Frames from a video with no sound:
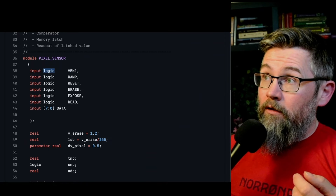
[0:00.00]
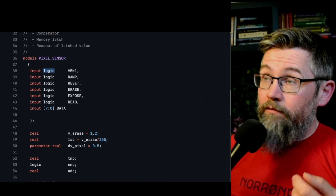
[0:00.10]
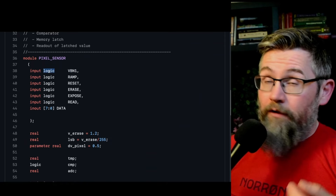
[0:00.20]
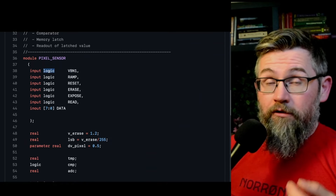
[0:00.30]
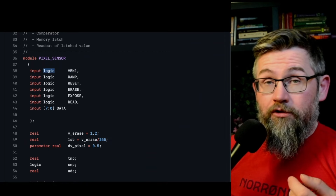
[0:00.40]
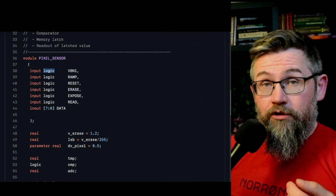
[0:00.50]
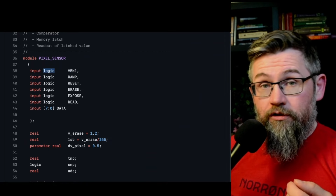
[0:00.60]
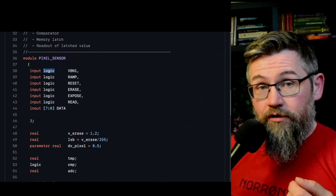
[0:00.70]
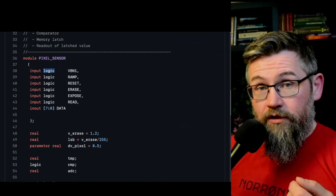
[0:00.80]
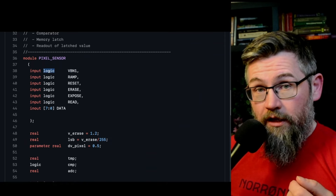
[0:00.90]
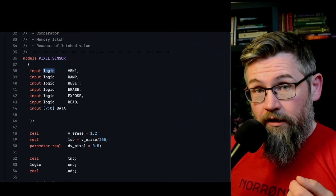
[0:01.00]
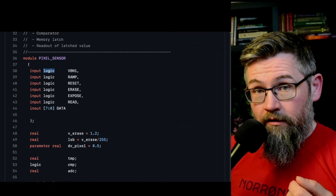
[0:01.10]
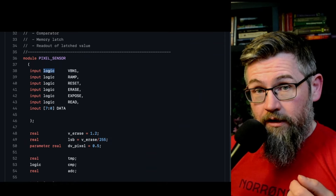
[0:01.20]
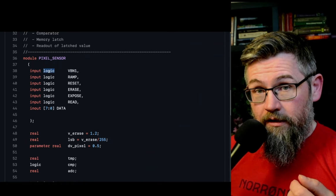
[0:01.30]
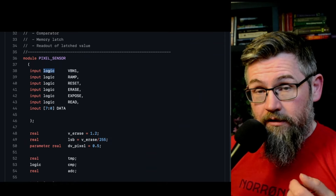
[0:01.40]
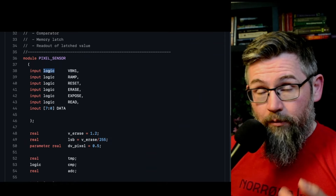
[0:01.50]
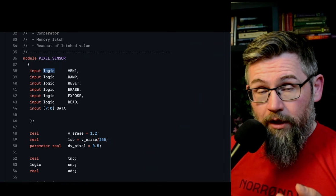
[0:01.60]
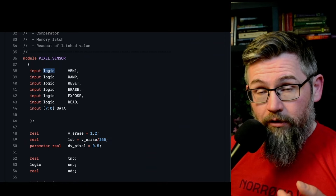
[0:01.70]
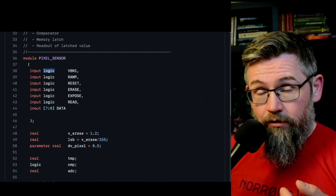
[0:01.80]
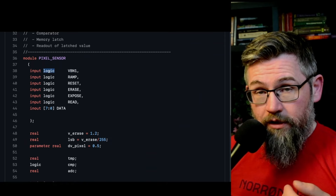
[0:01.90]
functions in the
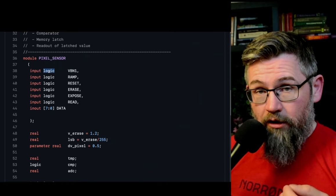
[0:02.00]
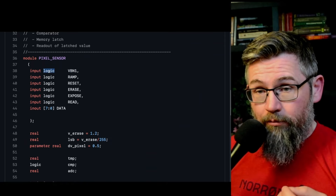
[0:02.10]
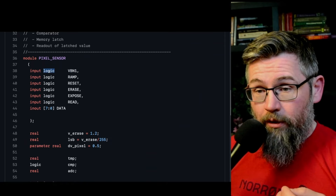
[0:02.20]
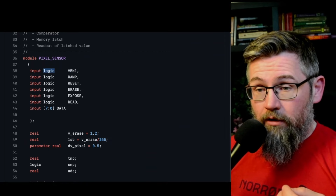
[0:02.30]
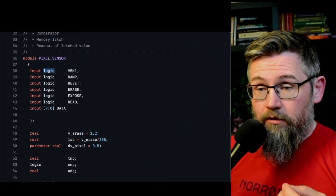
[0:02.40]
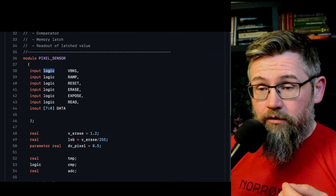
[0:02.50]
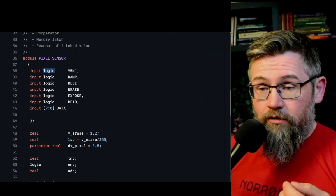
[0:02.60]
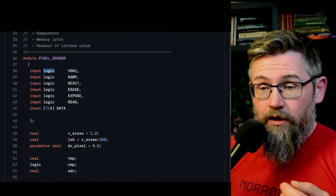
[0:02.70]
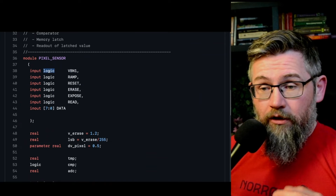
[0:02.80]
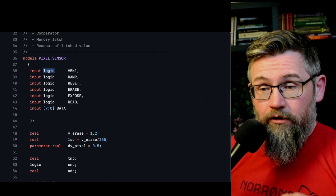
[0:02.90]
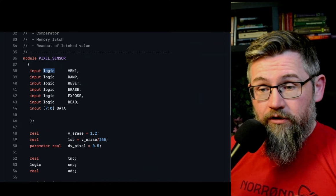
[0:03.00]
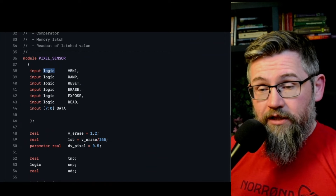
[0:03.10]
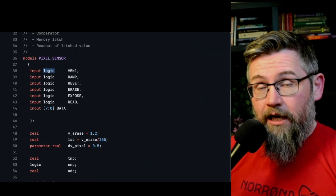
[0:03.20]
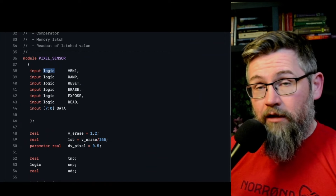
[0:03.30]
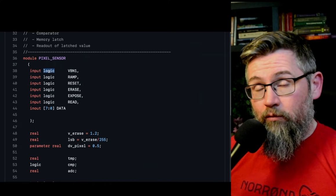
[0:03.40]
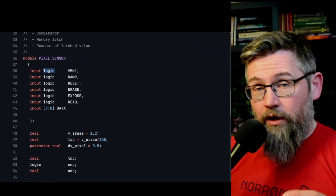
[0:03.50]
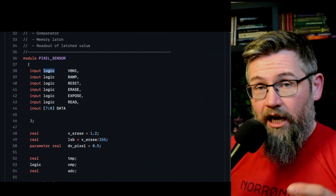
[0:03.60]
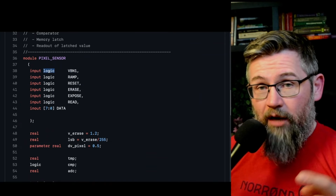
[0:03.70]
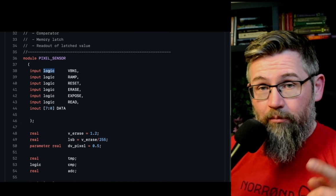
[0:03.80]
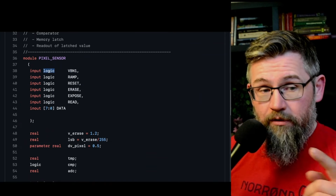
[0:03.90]
simulators and compilers that understand what
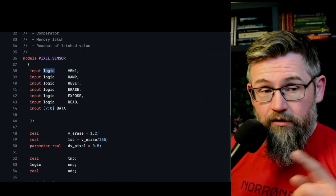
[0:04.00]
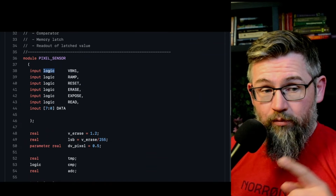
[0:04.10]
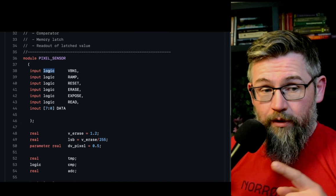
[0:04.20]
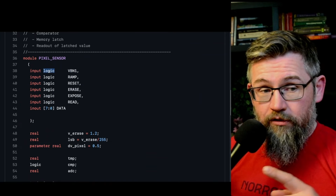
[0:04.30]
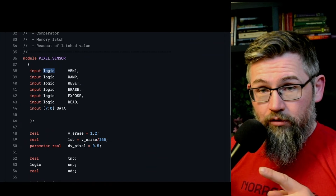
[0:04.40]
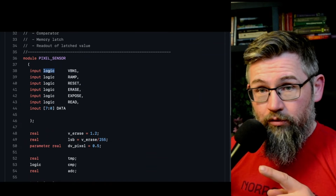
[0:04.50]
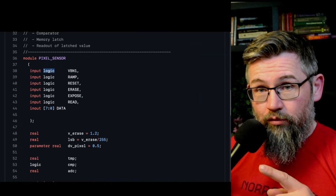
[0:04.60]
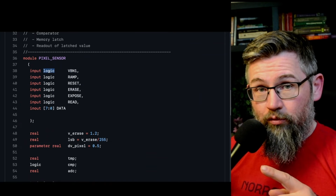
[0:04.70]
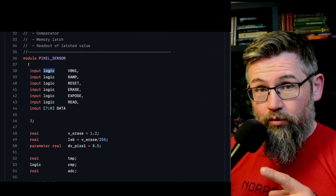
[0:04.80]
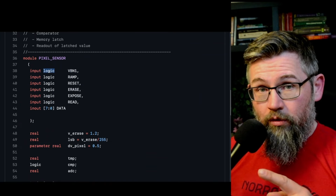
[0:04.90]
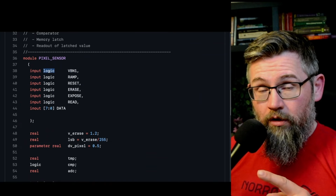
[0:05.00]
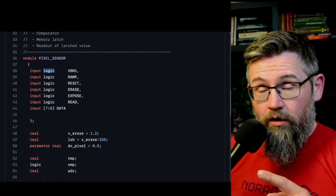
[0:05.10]
happens when two